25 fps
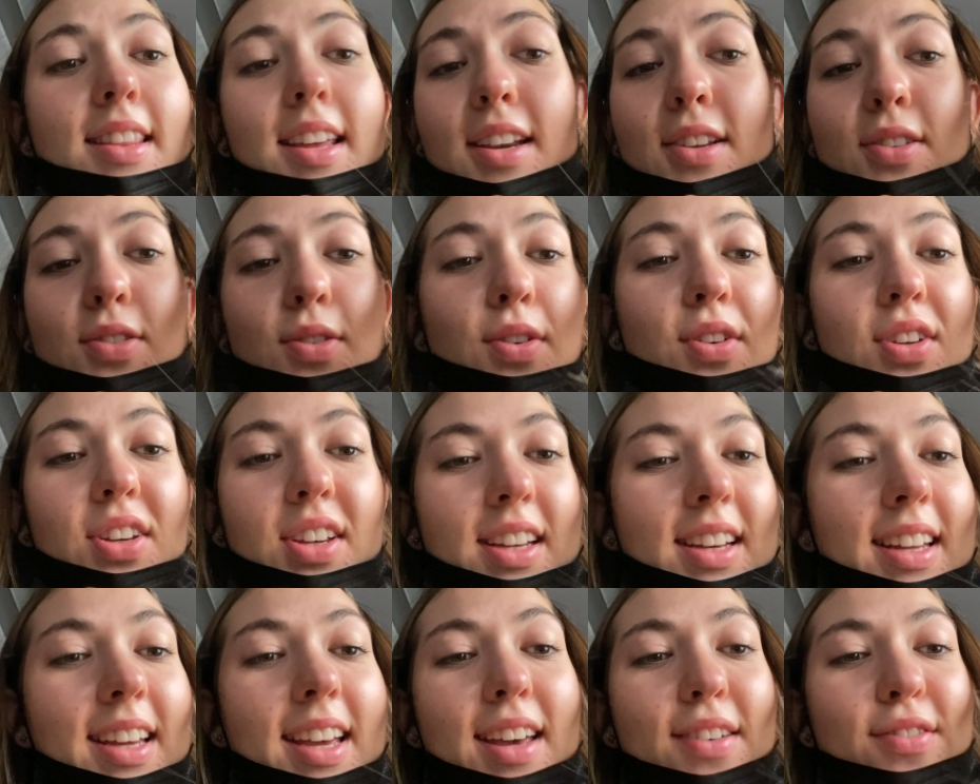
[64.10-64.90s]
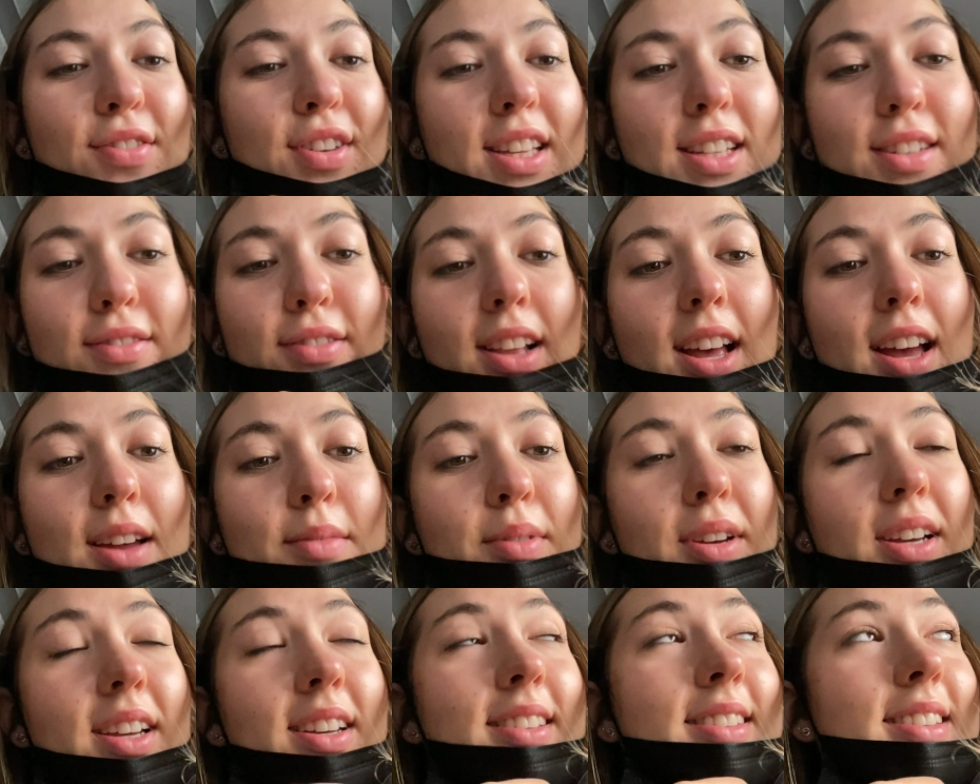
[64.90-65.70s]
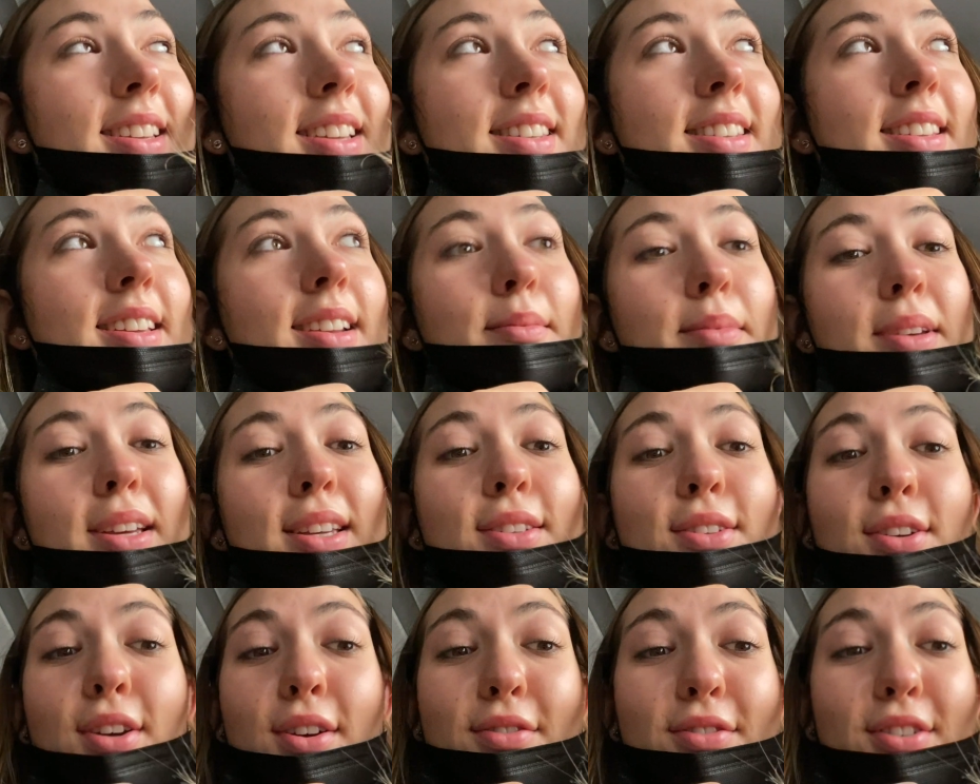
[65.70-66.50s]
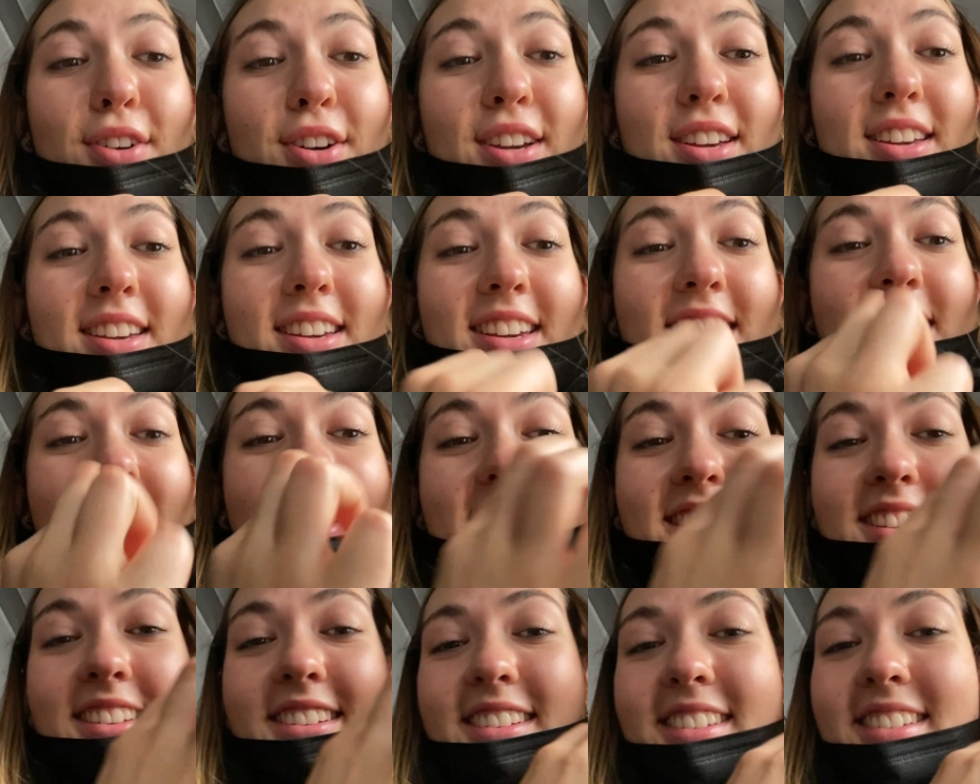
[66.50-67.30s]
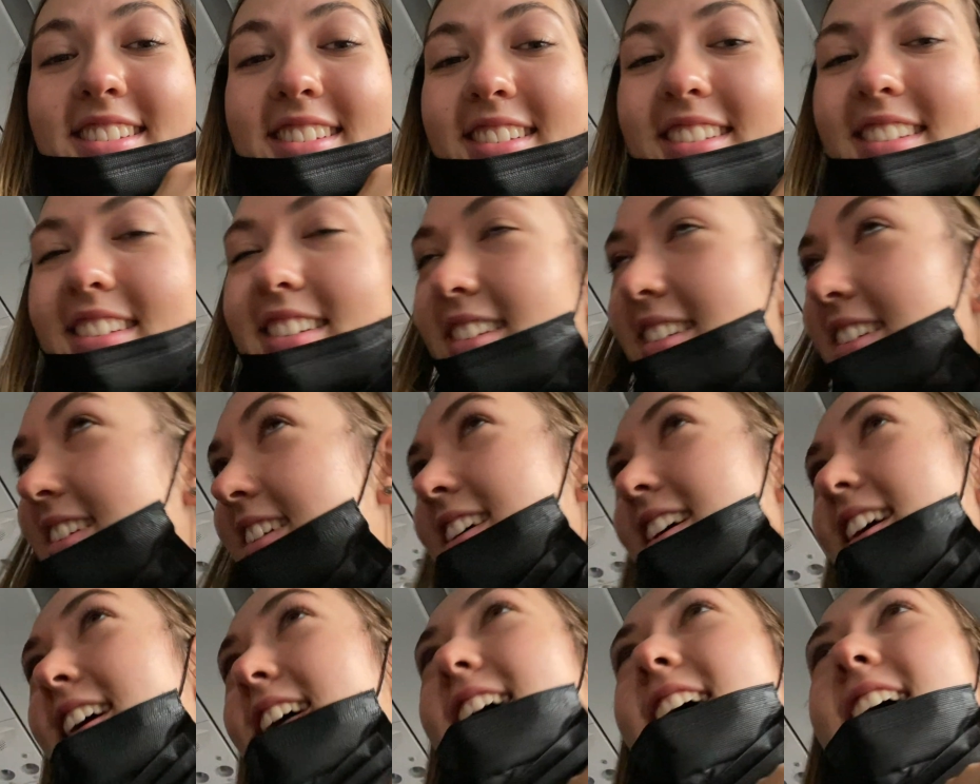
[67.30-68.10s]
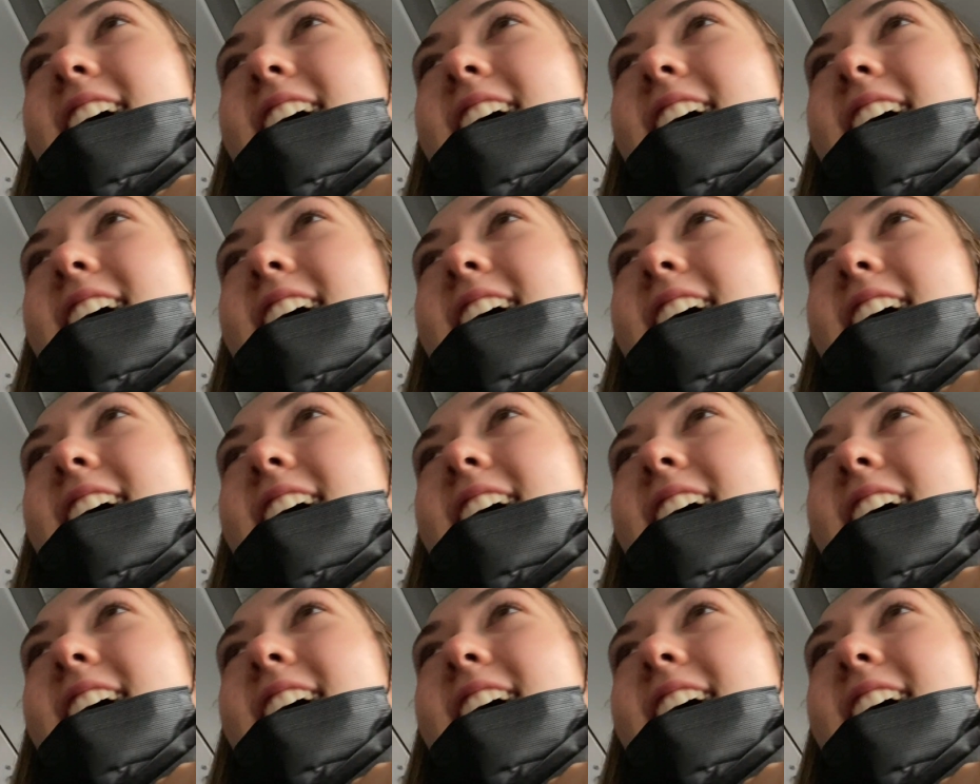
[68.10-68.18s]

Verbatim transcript: That is all you're going to get for this flight because it's going to be so it's, foggy. You're not going to be able to see absolutely